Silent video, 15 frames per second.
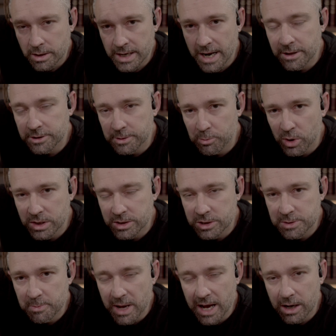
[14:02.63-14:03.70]
Now that the
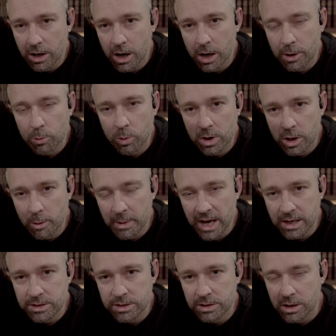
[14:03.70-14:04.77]
printer's back on, we'll go
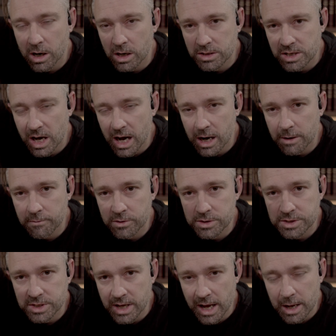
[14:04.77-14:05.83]
back to the Cartographer
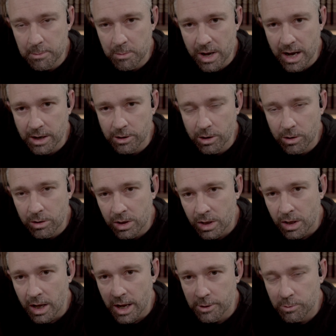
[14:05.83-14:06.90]
scan macro
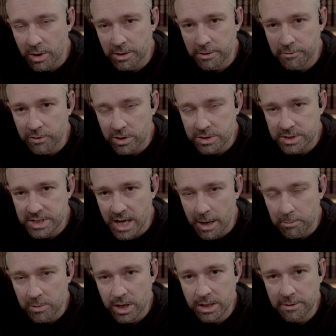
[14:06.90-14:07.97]
and run the first step.
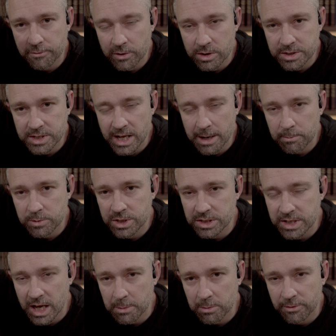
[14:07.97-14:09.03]
And the first step, just
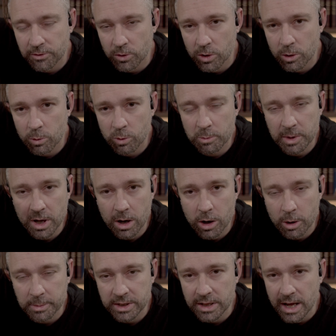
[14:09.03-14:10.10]
like before, would be
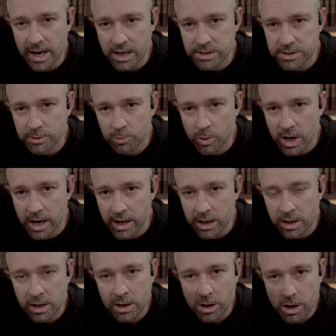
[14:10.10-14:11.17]
homing the X and Y
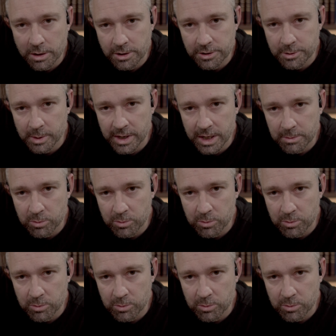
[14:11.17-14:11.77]
on the three D